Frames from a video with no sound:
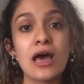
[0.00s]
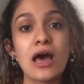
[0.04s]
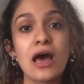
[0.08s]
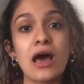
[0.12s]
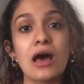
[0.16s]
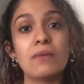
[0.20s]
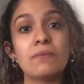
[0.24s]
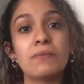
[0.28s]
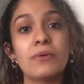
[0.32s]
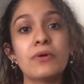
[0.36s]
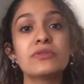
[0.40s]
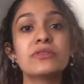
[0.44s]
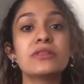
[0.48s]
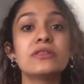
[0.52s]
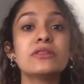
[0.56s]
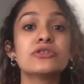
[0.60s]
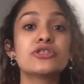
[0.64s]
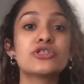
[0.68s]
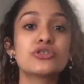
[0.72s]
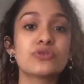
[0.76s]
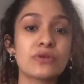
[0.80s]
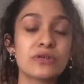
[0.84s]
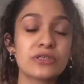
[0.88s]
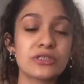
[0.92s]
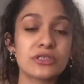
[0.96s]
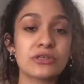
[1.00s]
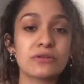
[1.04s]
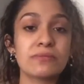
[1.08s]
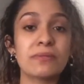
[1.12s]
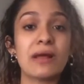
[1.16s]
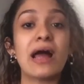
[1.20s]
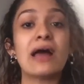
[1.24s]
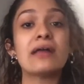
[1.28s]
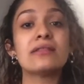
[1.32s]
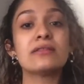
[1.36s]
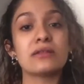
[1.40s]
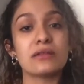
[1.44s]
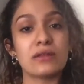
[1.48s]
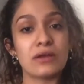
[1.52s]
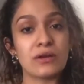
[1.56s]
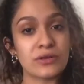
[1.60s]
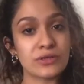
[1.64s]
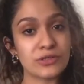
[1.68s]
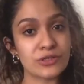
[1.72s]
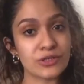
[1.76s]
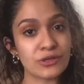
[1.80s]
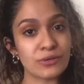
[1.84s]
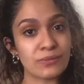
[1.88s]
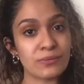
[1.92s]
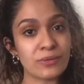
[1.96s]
both in the short term and the long term.